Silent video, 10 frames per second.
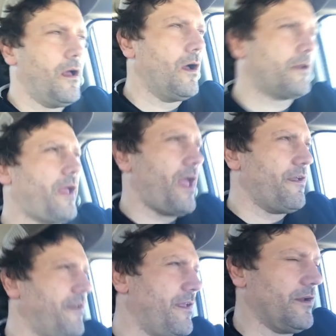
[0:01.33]

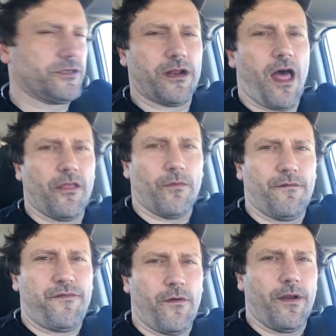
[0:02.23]
Okay, here's another
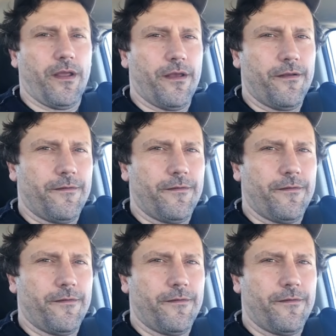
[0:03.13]
one for you.